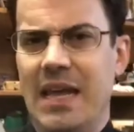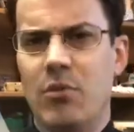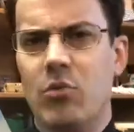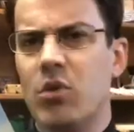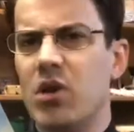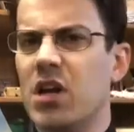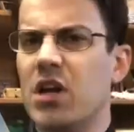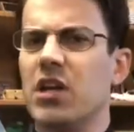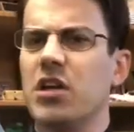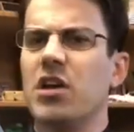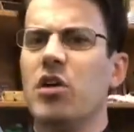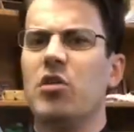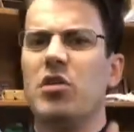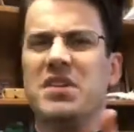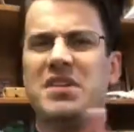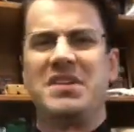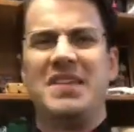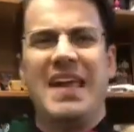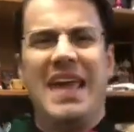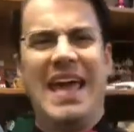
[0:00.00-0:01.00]
And we're going to go a
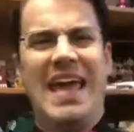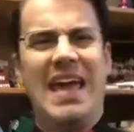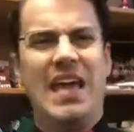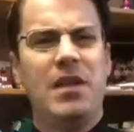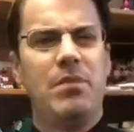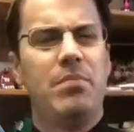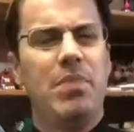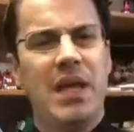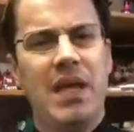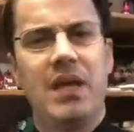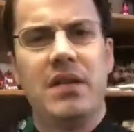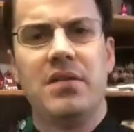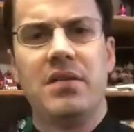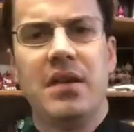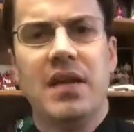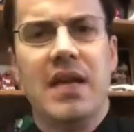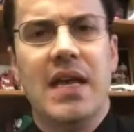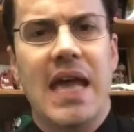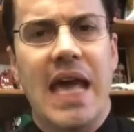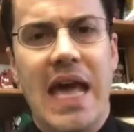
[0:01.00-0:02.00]
tad bit
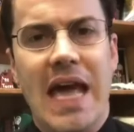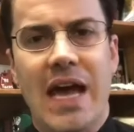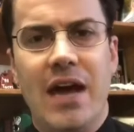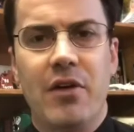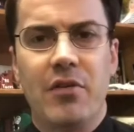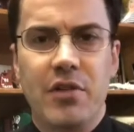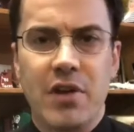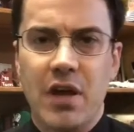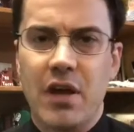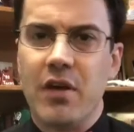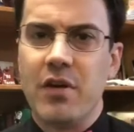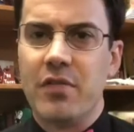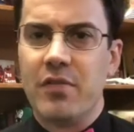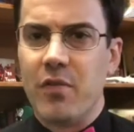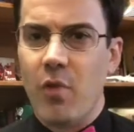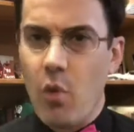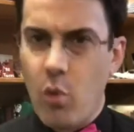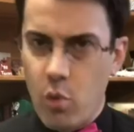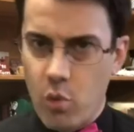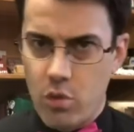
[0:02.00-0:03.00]
out of
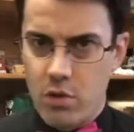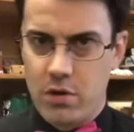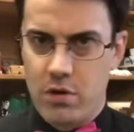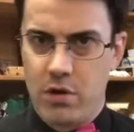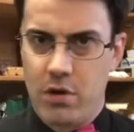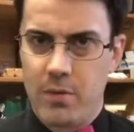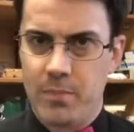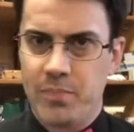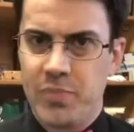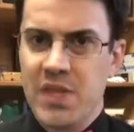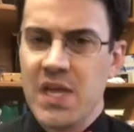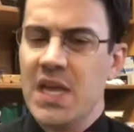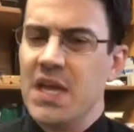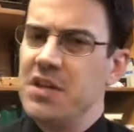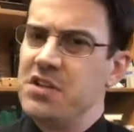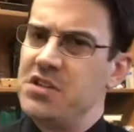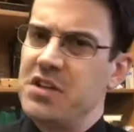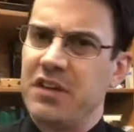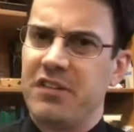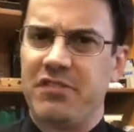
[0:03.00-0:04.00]
order
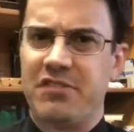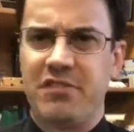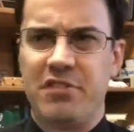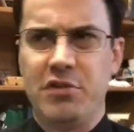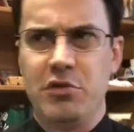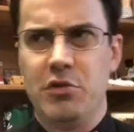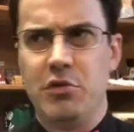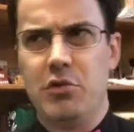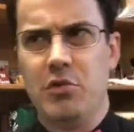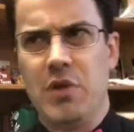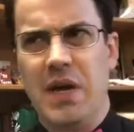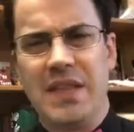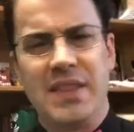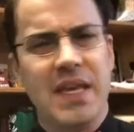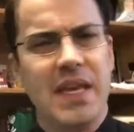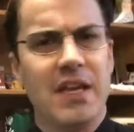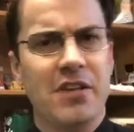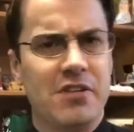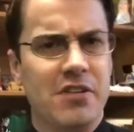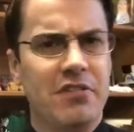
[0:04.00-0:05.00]
I
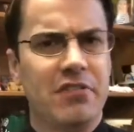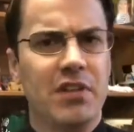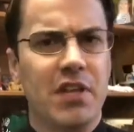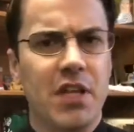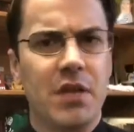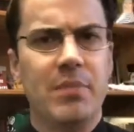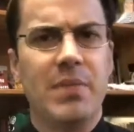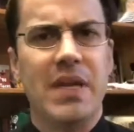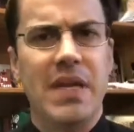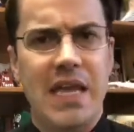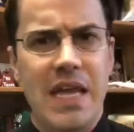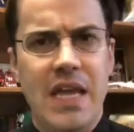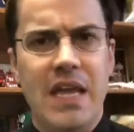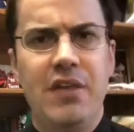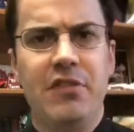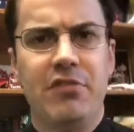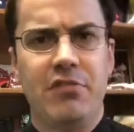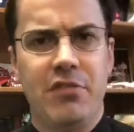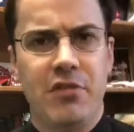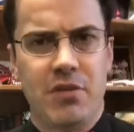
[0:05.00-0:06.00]
think it's just a little bit
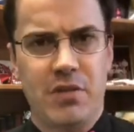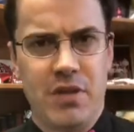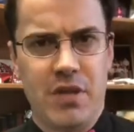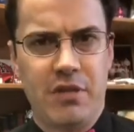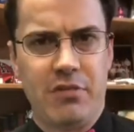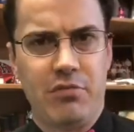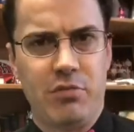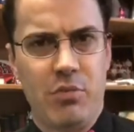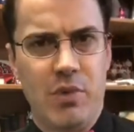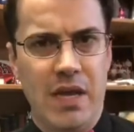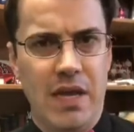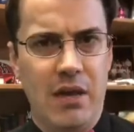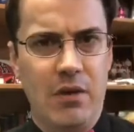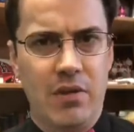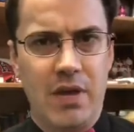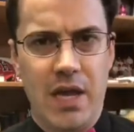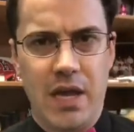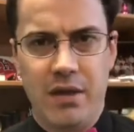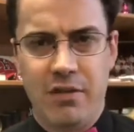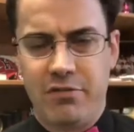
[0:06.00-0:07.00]
easier this way,
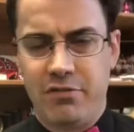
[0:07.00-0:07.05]
okay?